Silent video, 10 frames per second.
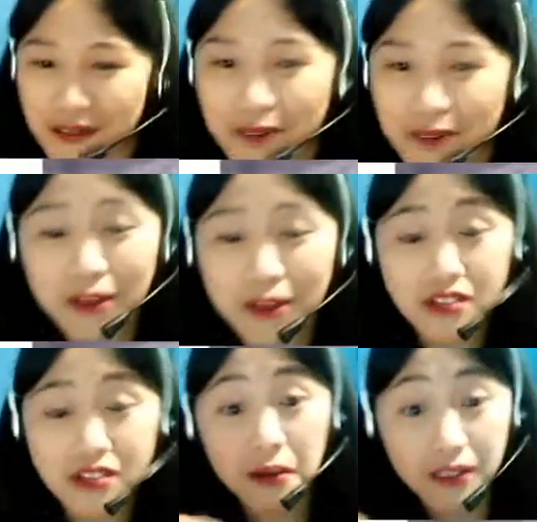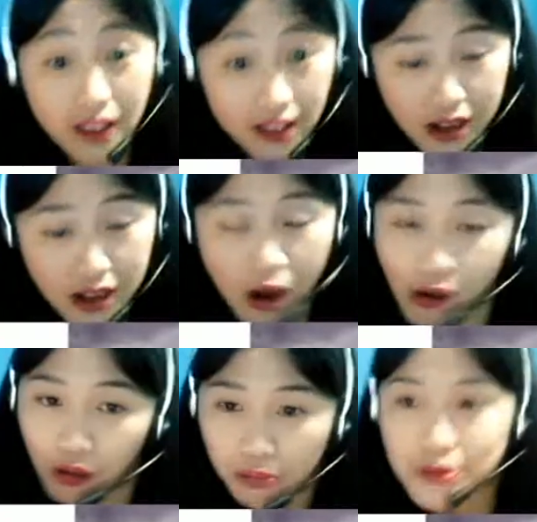it's similar because nowadays
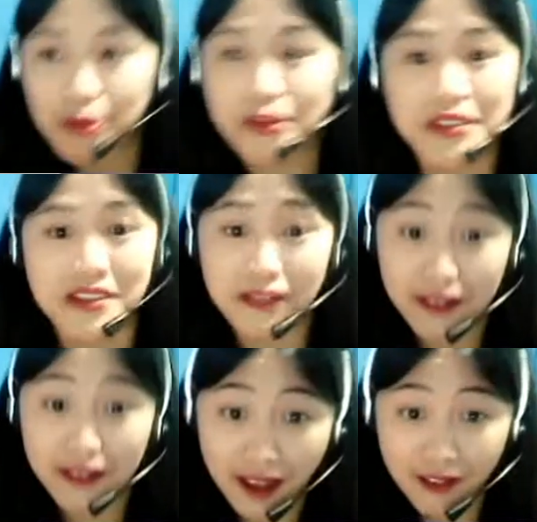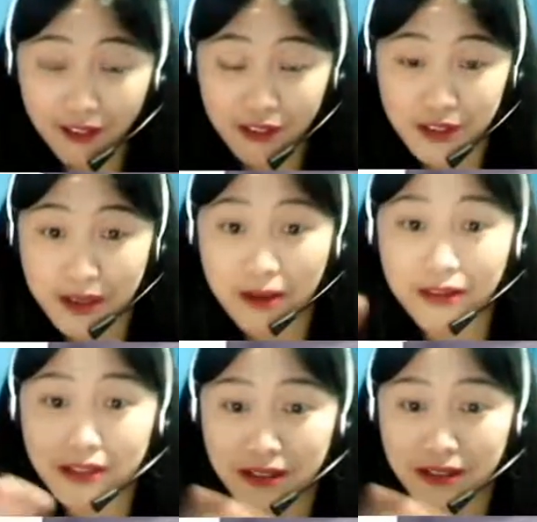almost all children have to
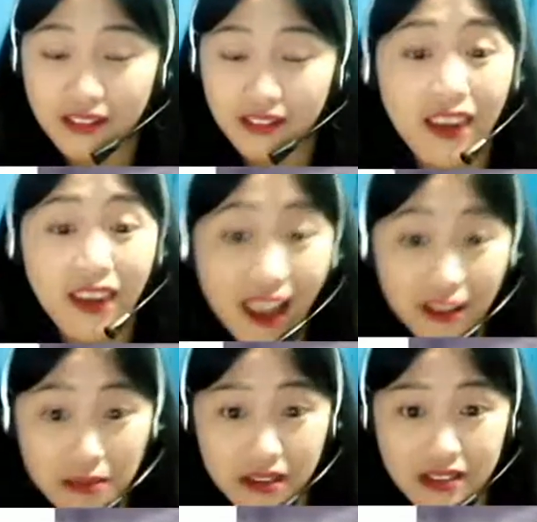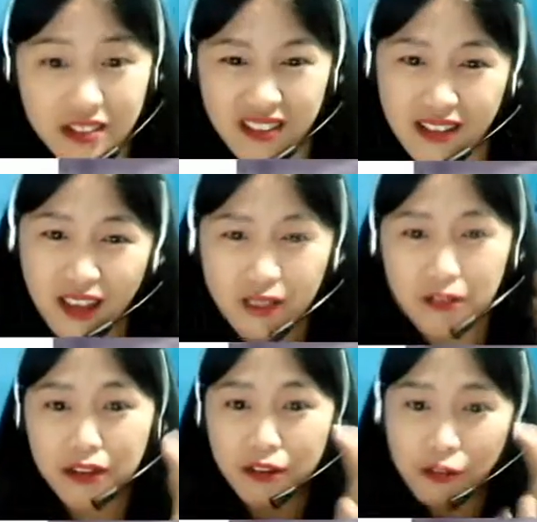go to the academies like
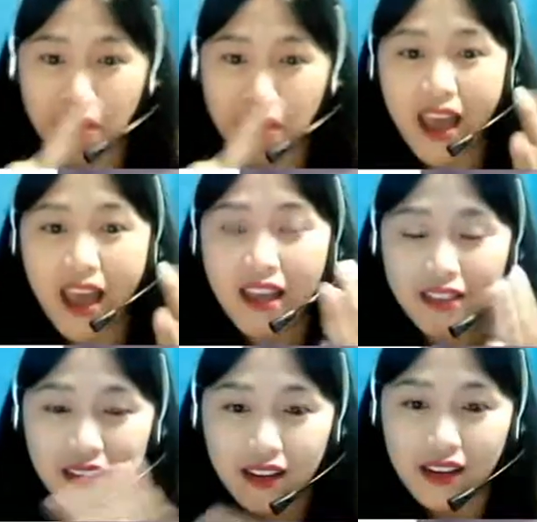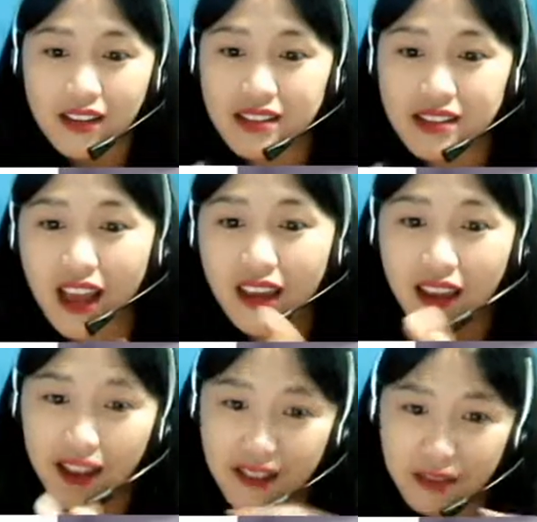taekwondo, math,
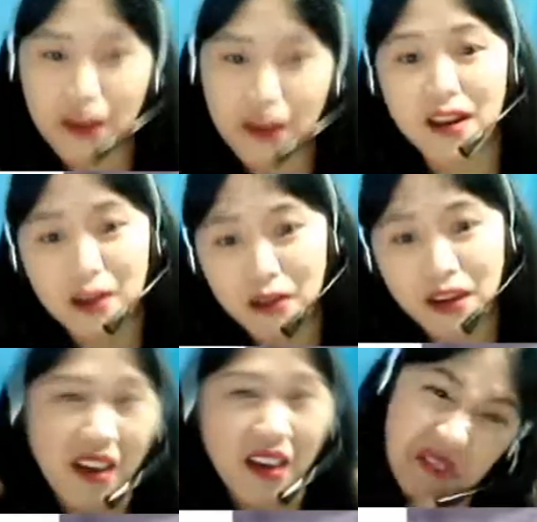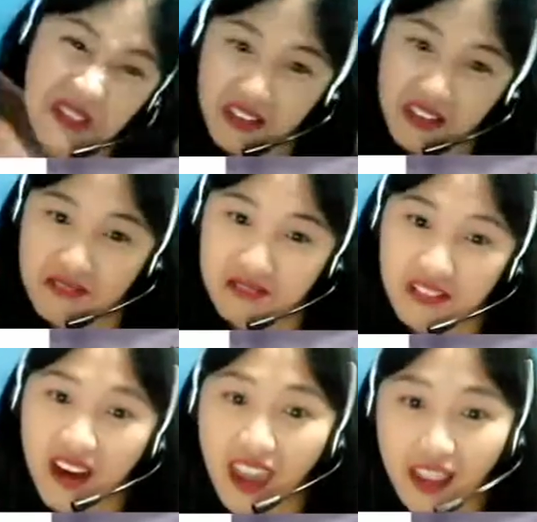science, piano, and everything,
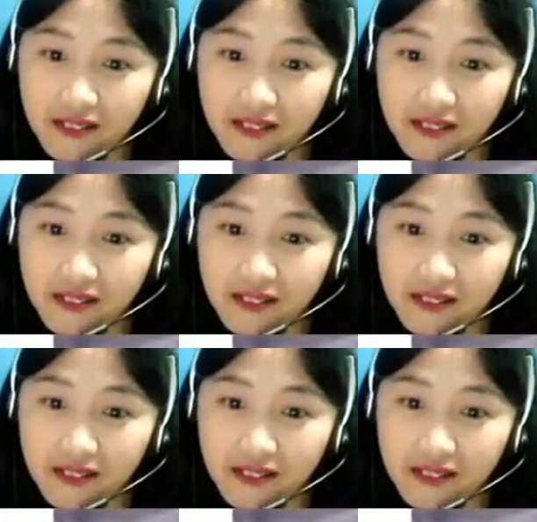right?